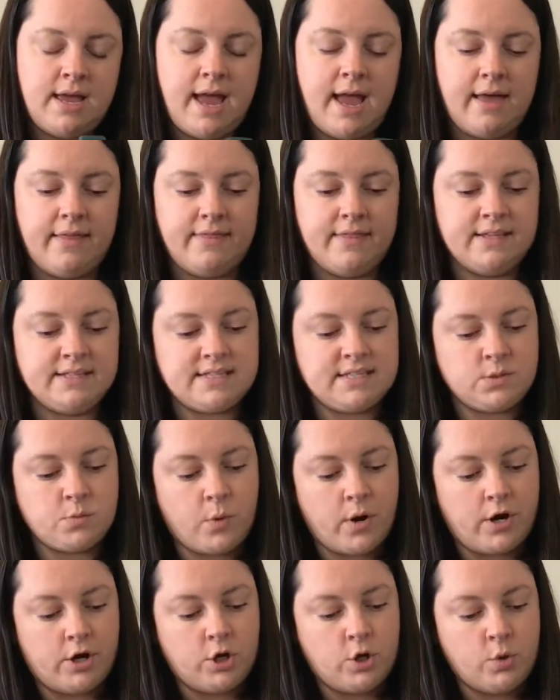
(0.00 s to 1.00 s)
And this is
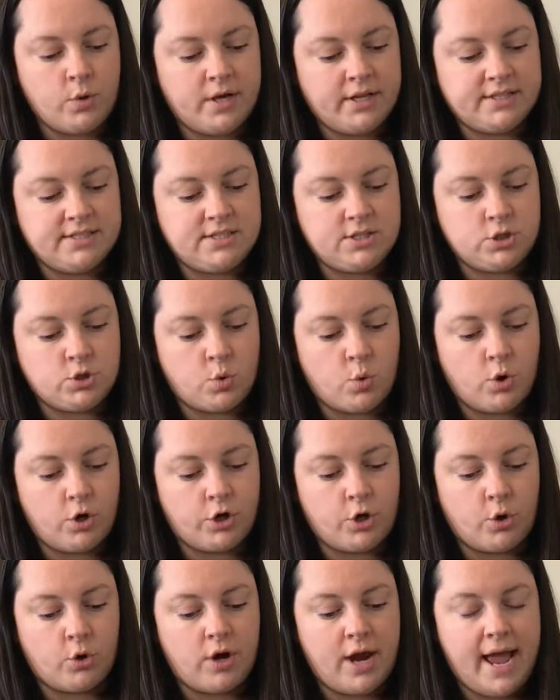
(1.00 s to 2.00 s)
where you can store
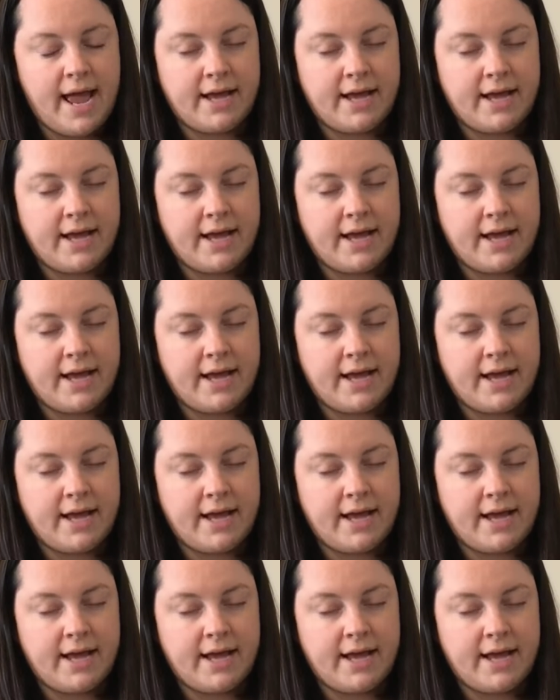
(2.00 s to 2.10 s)
your